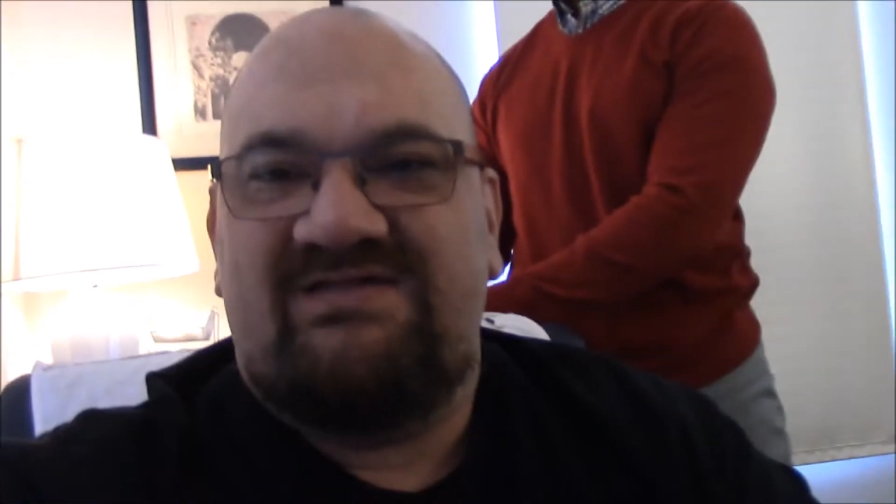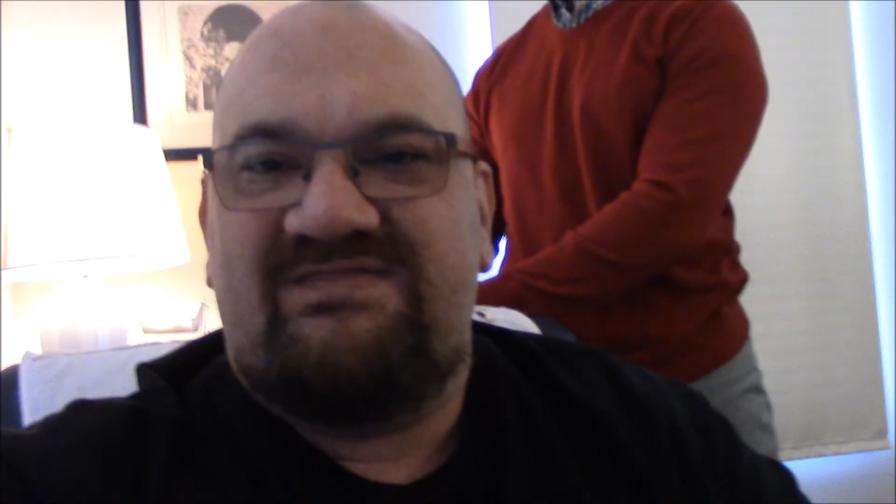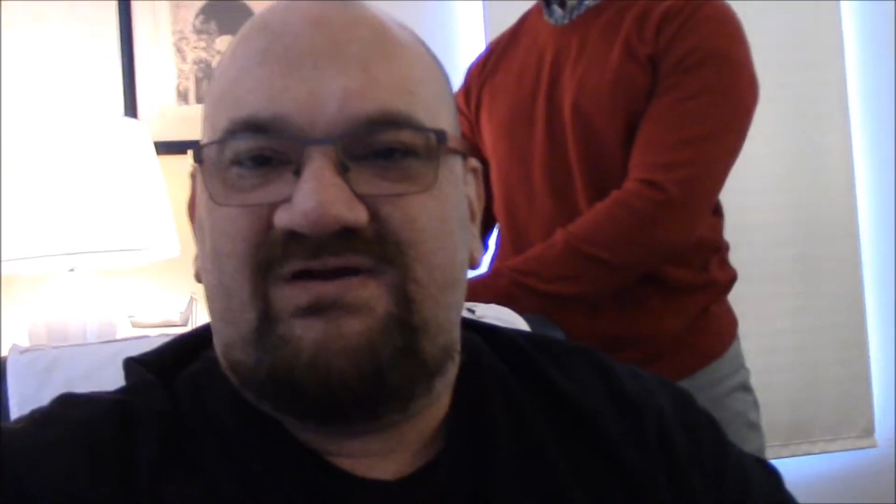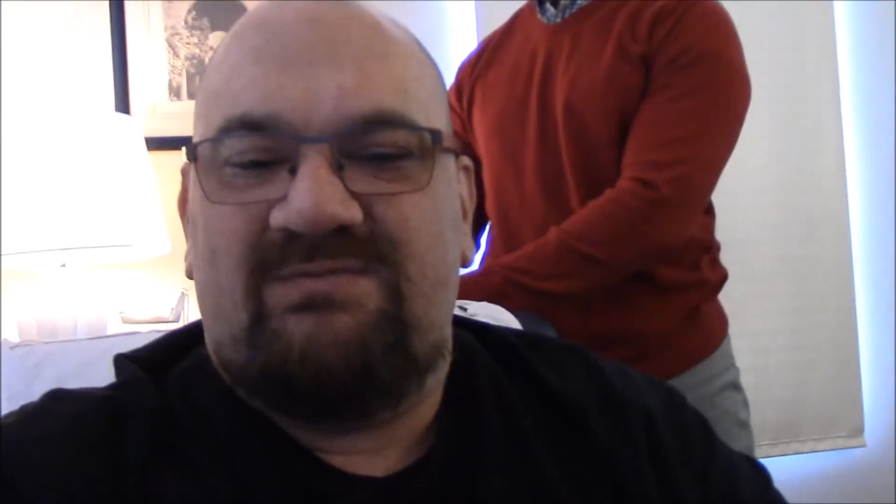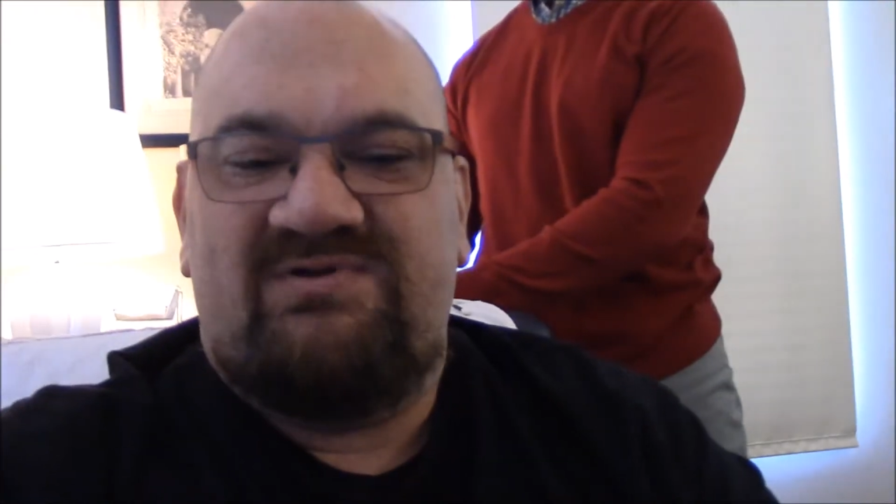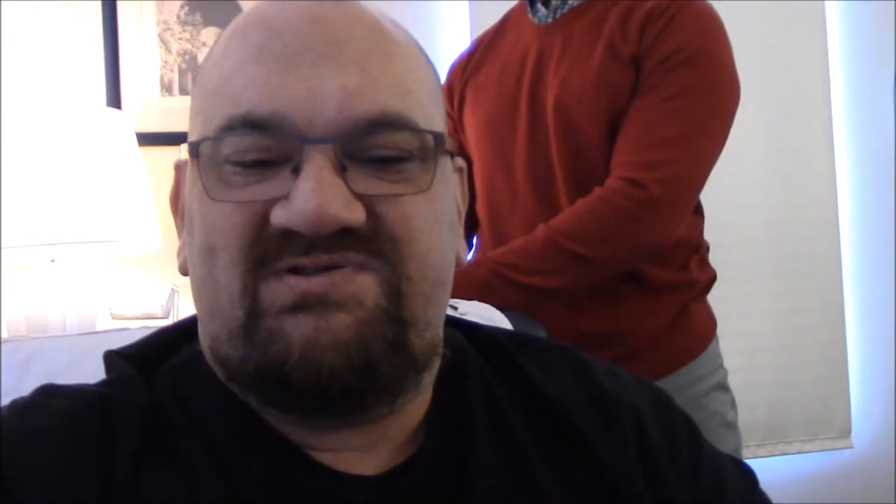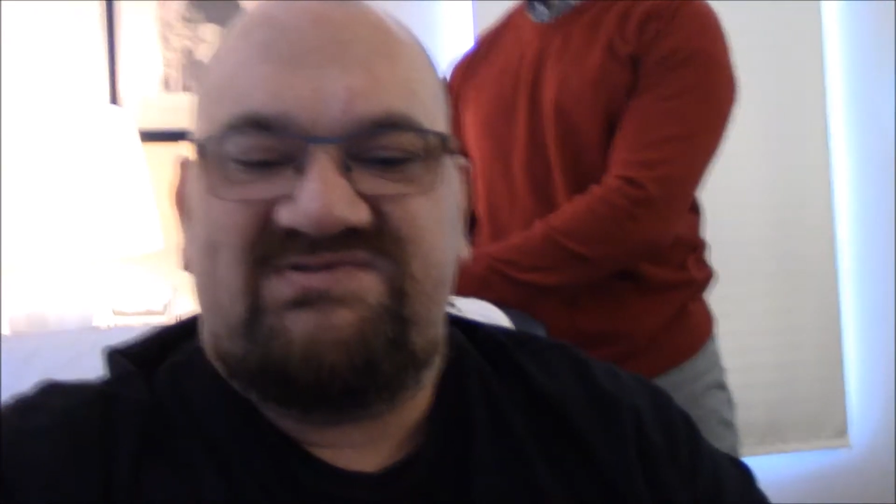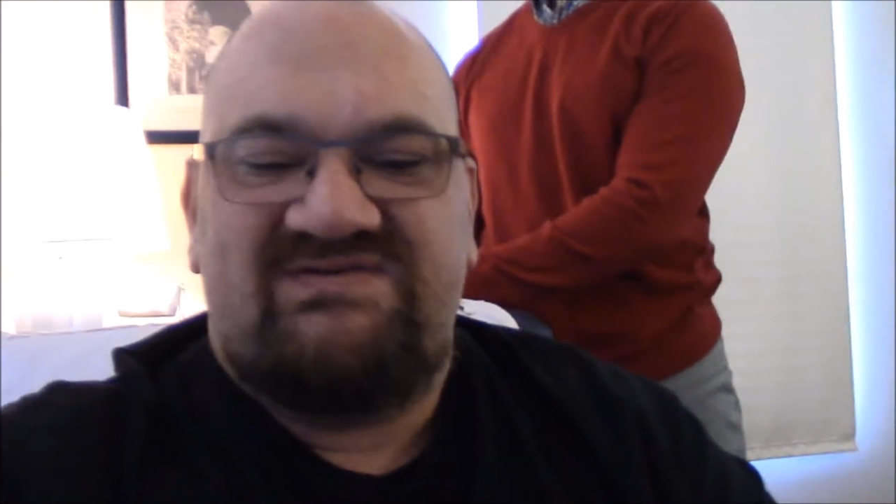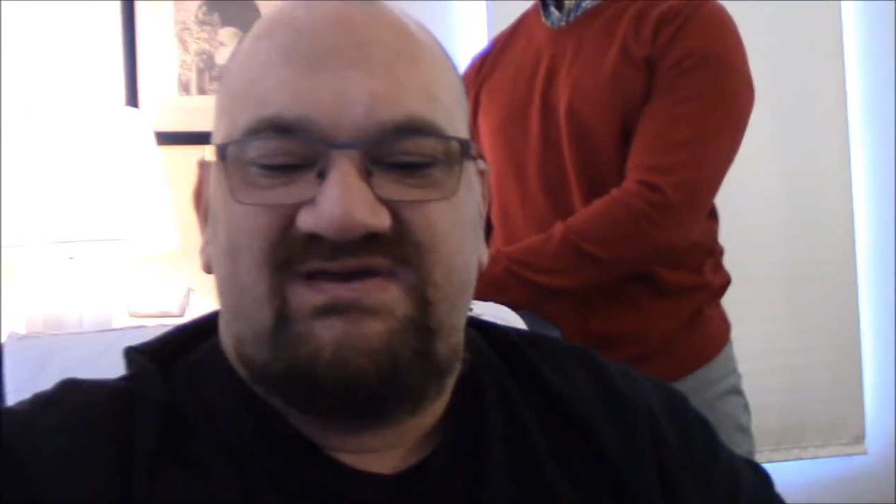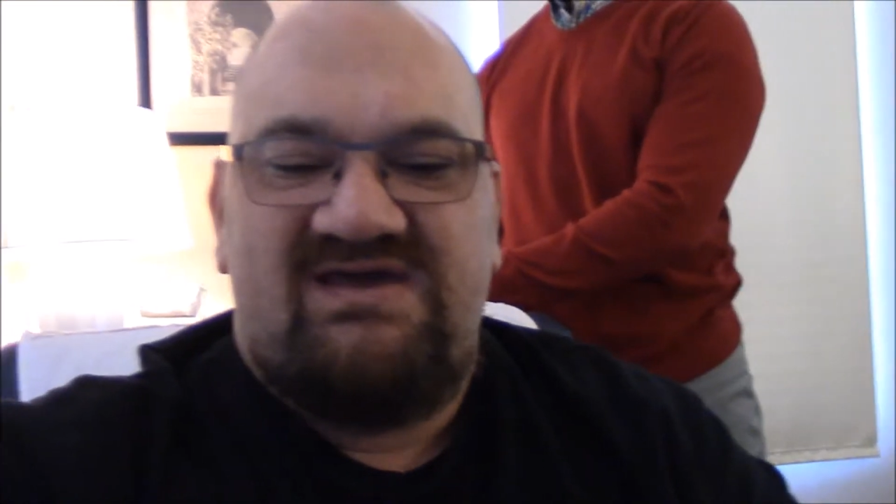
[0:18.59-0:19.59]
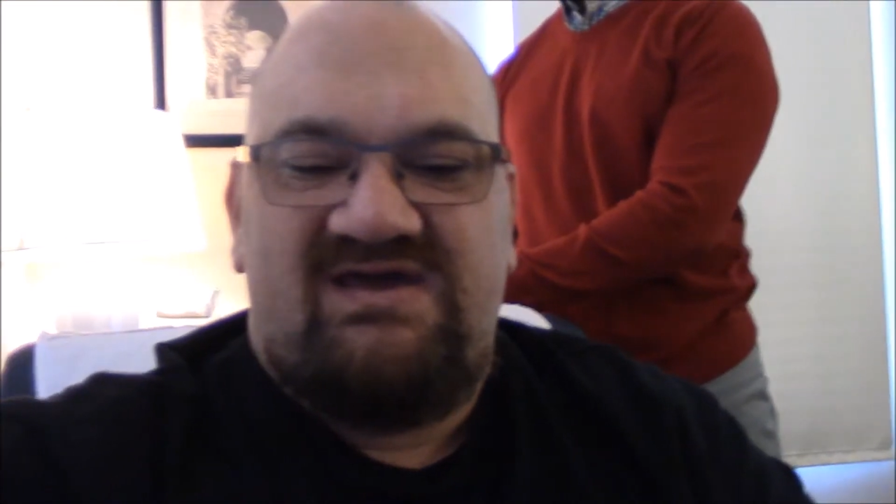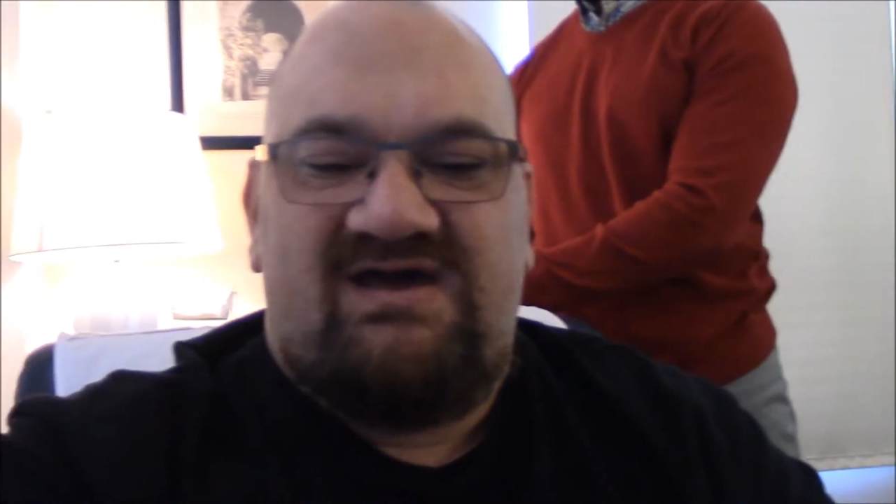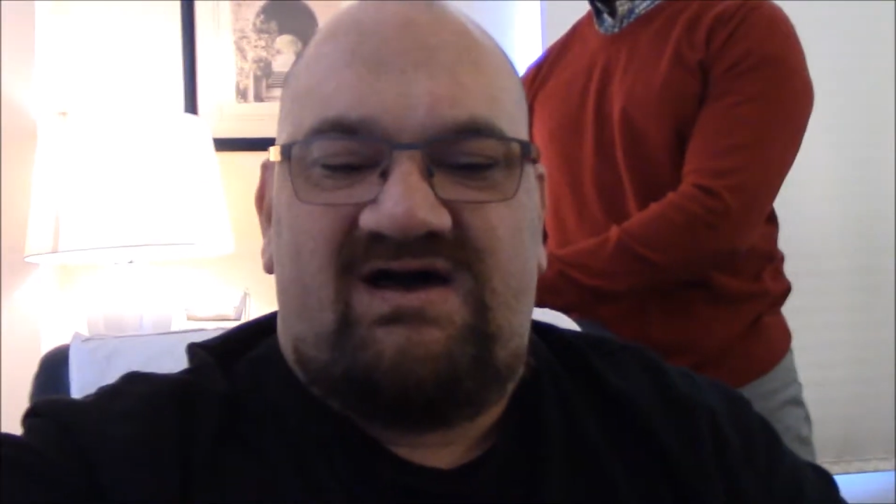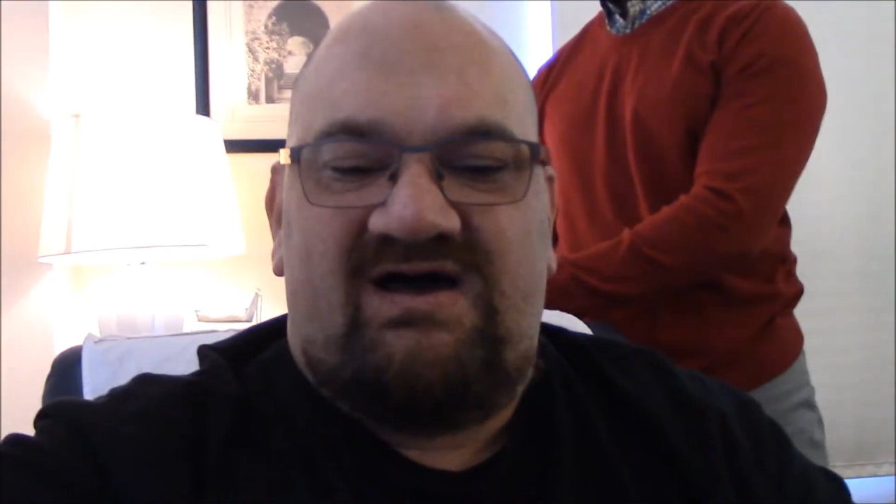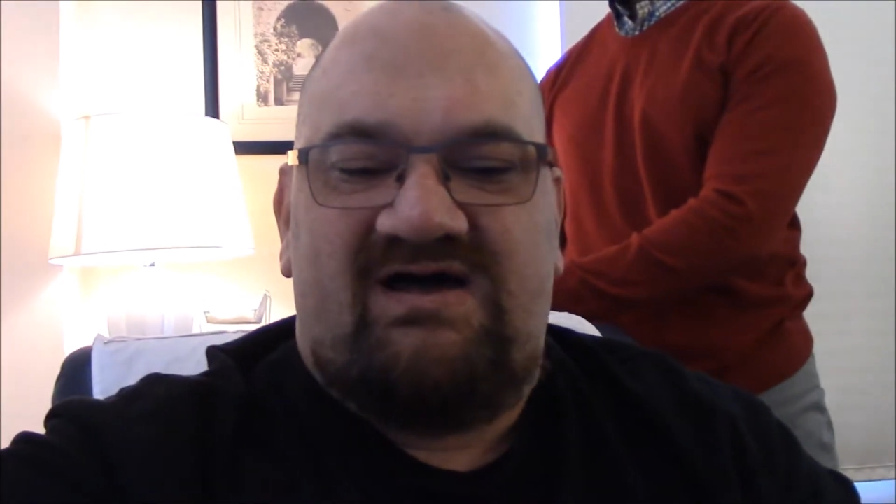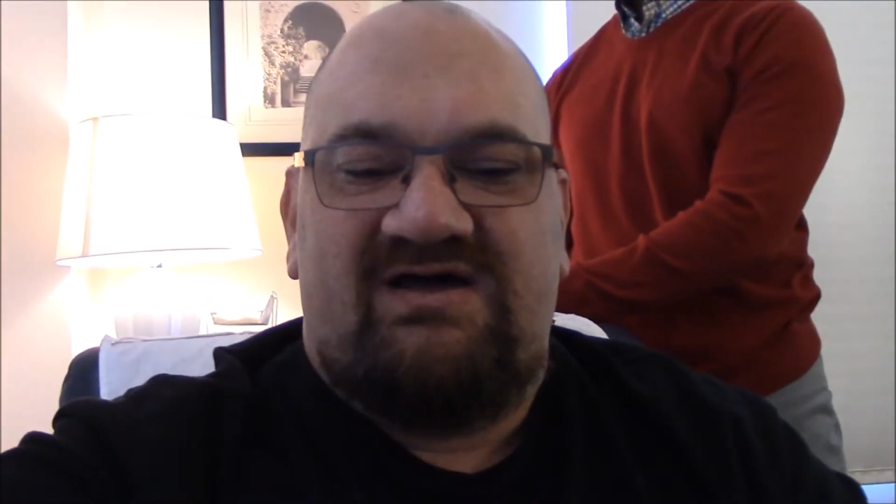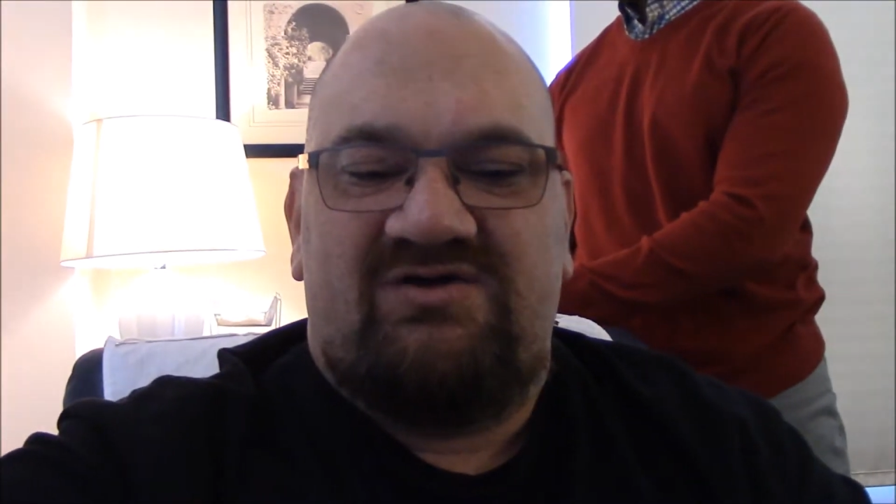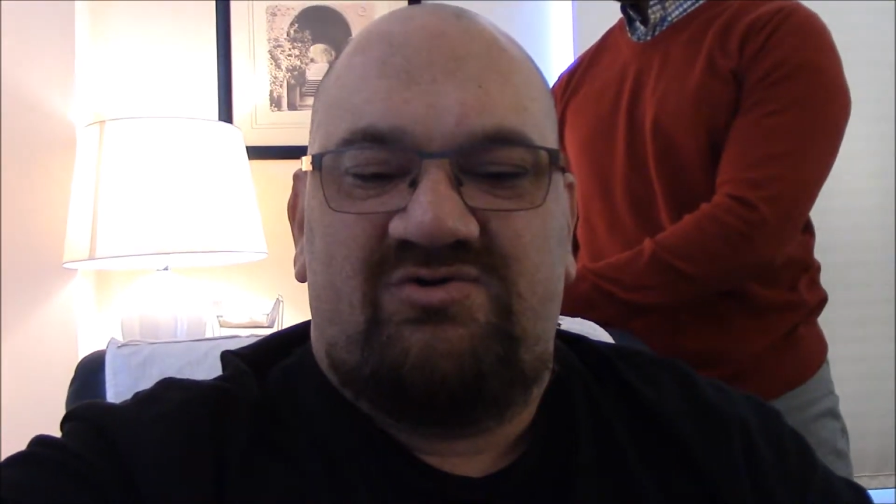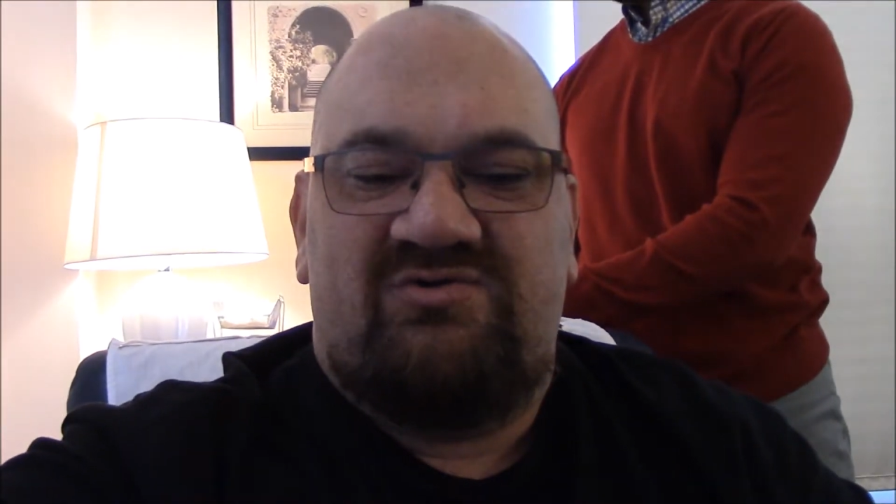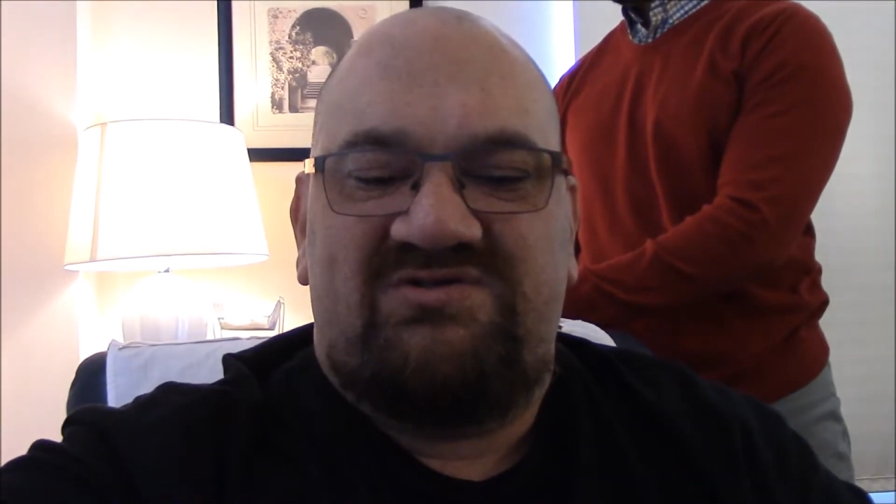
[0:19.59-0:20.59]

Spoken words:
therapist who